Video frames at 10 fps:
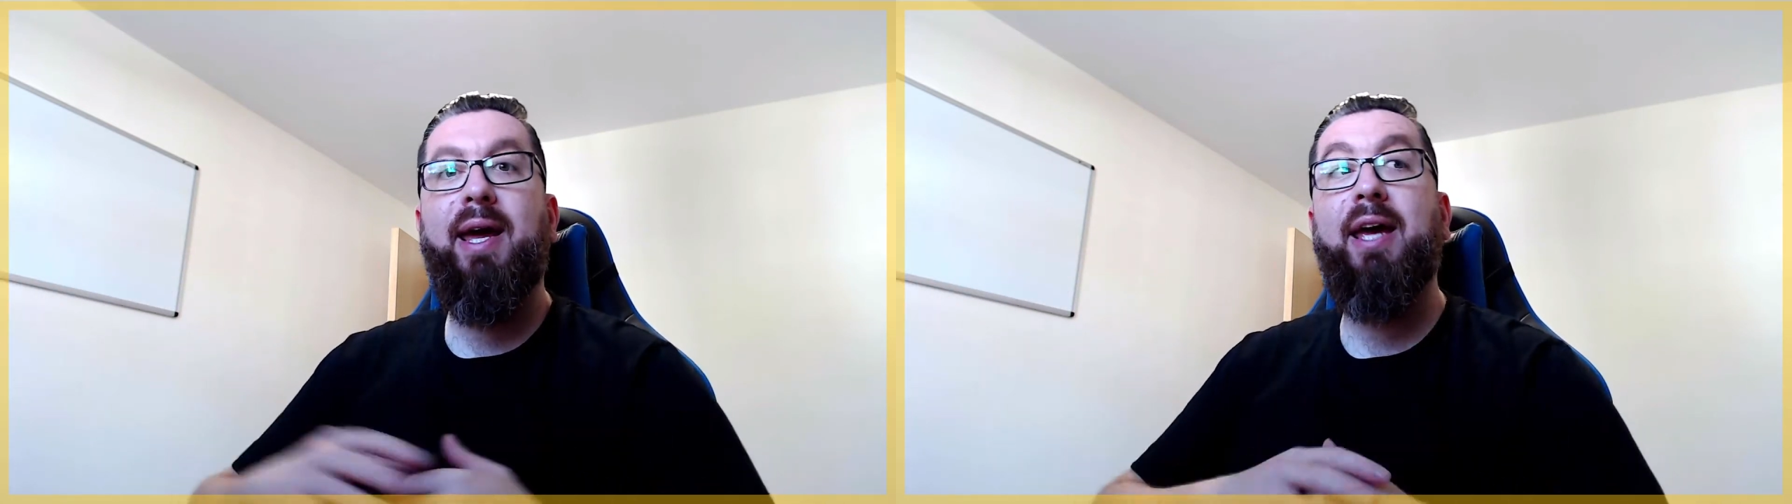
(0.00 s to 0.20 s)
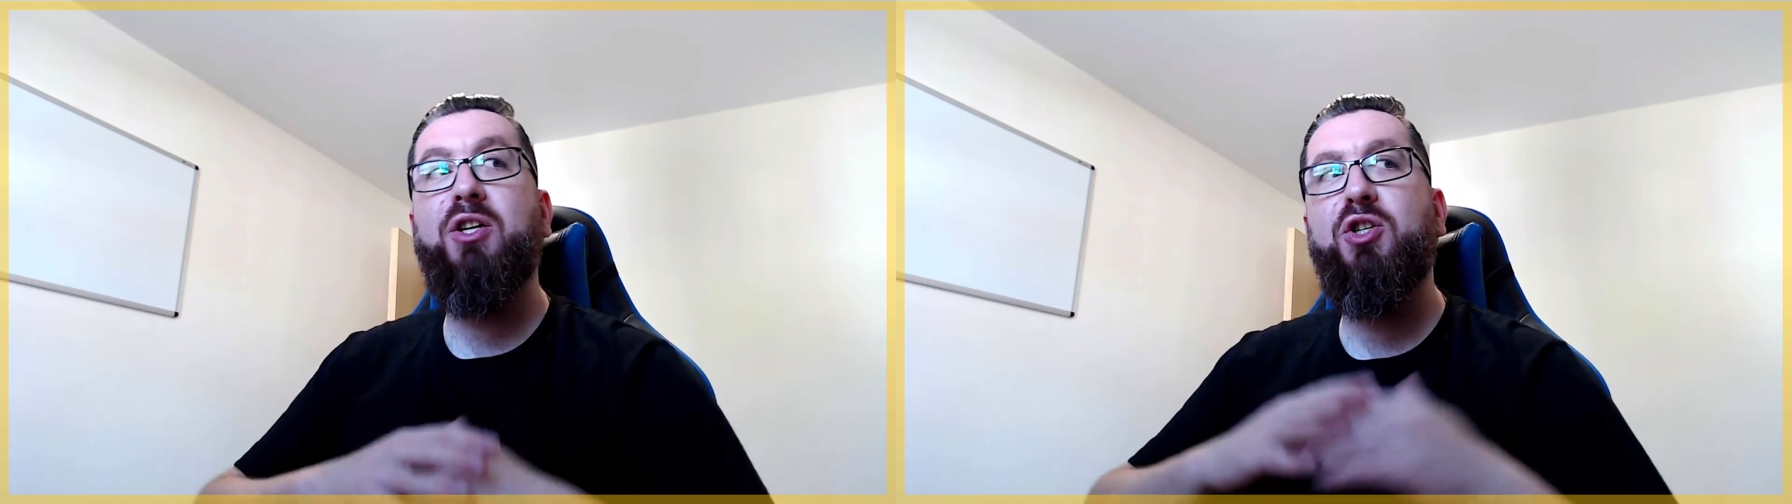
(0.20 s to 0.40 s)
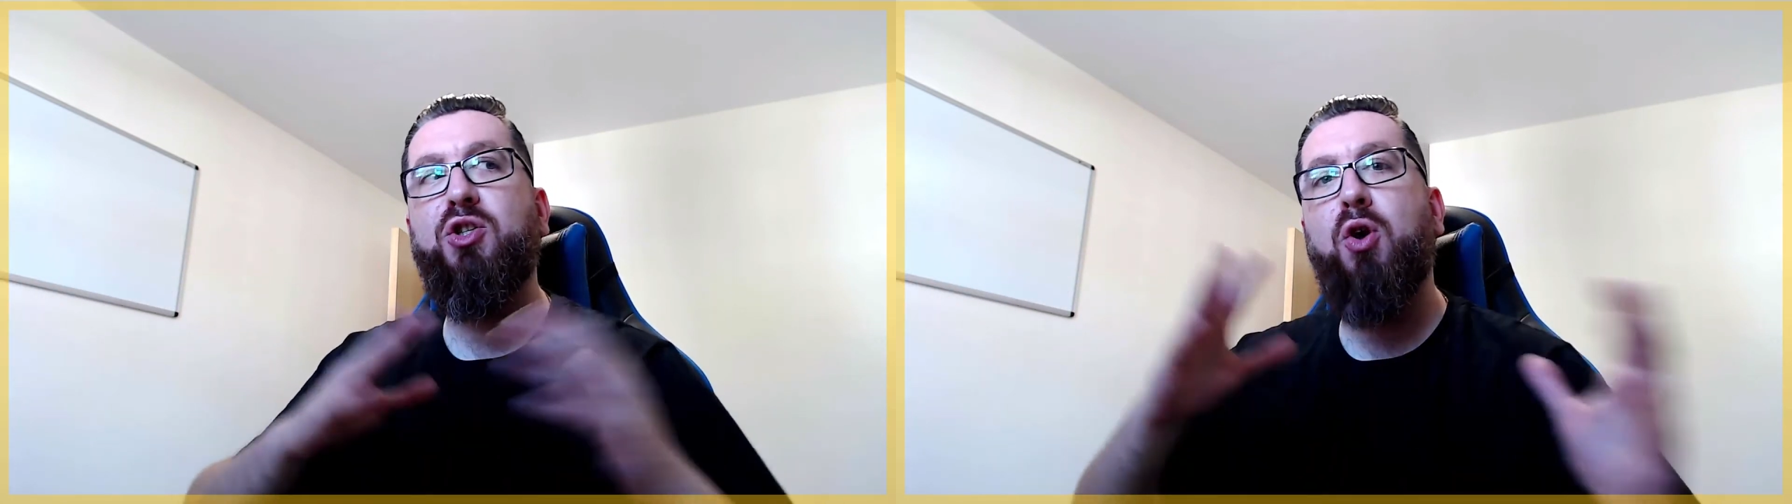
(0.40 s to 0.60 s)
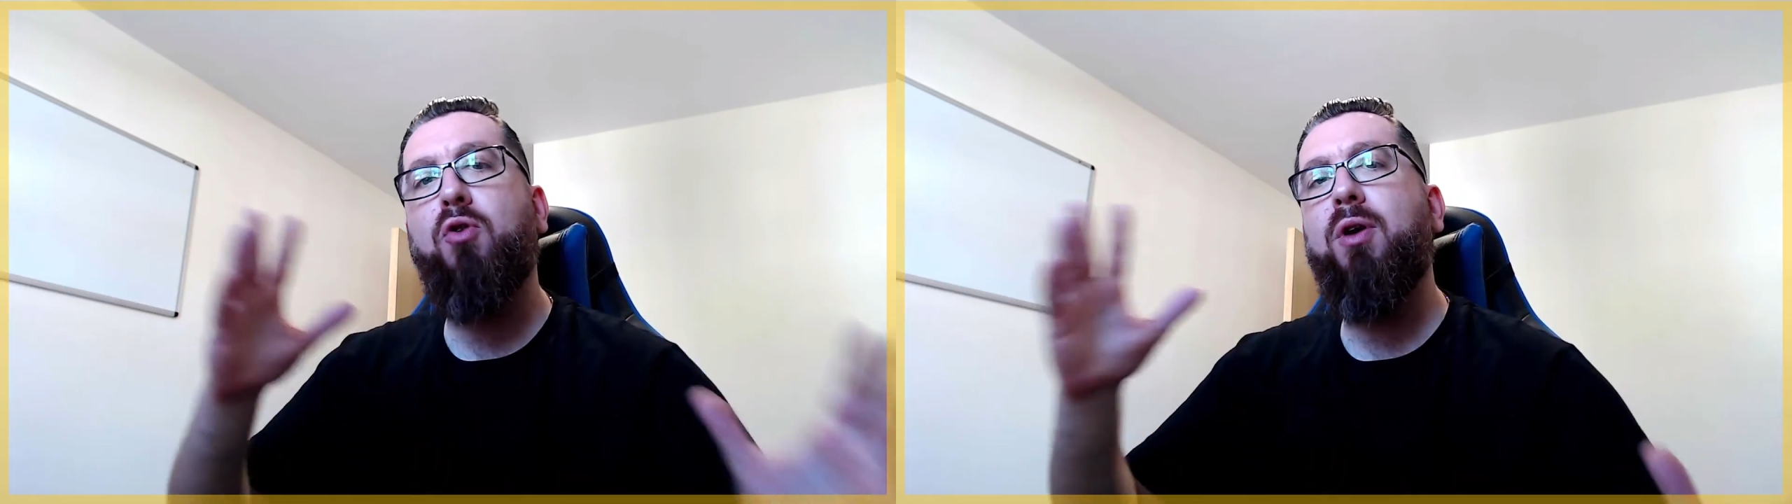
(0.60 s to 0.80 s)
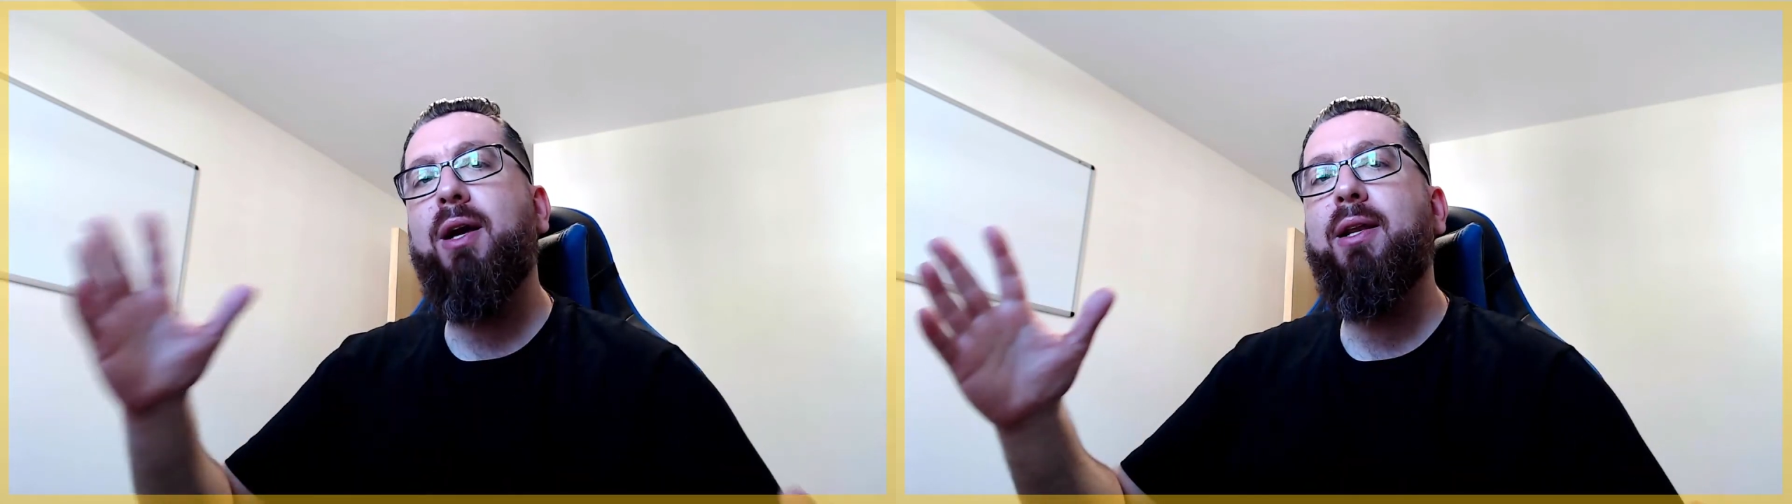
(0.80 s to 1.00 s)

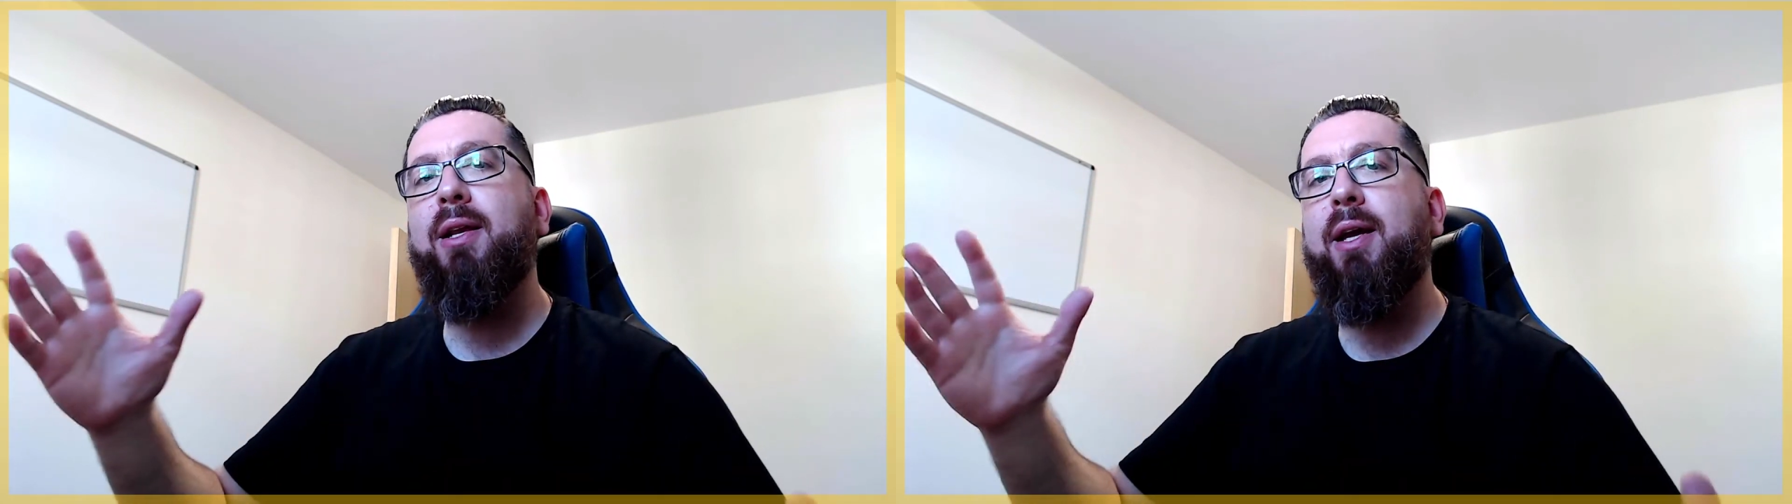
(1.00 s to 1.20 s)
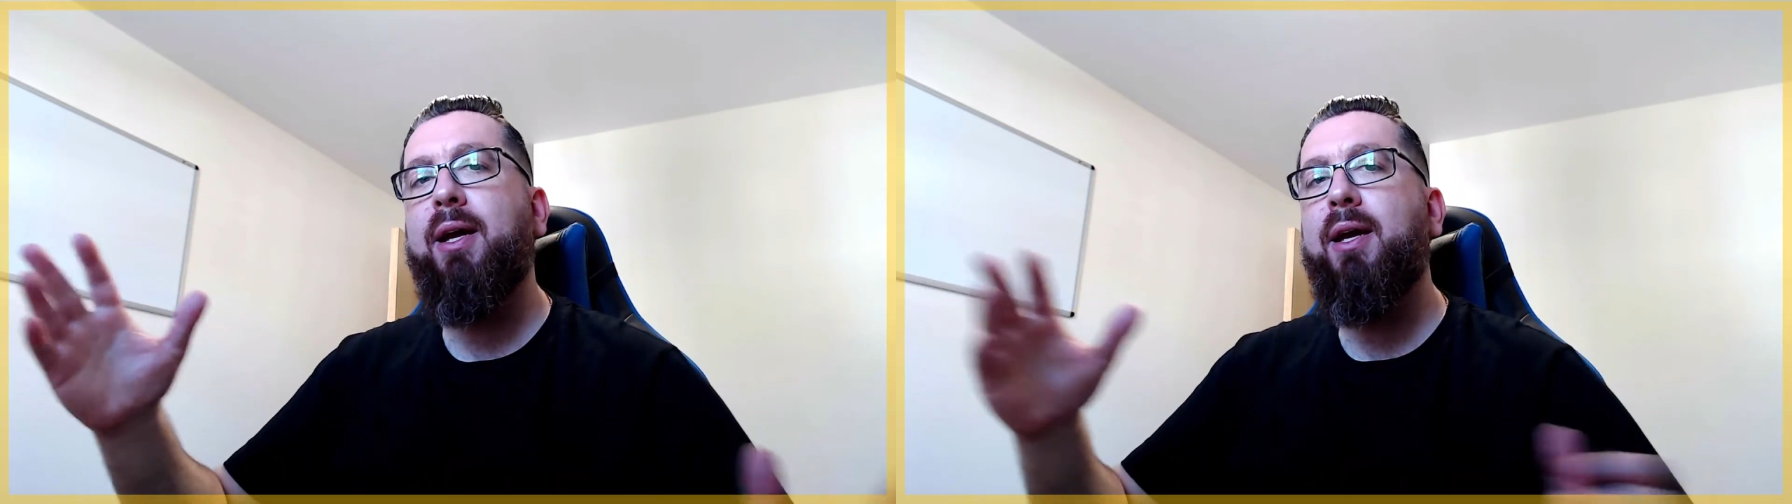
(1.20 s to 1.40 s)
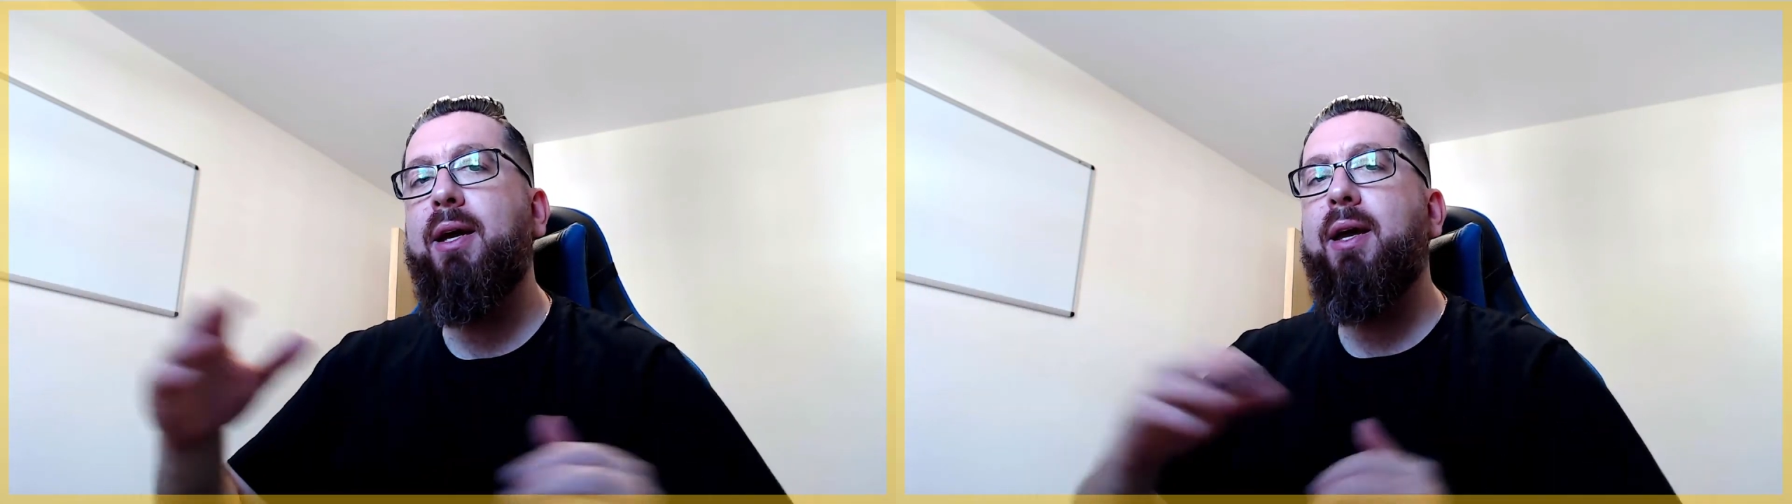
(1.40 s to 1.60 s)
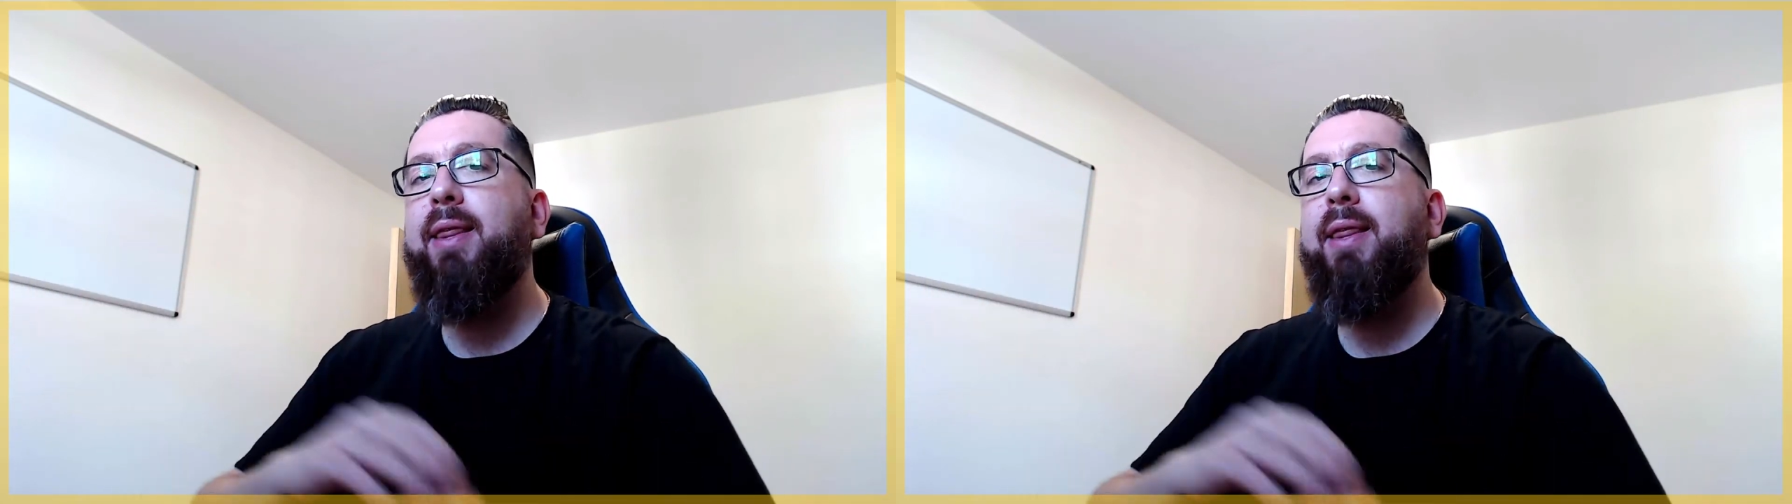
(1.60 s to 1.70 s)
historically,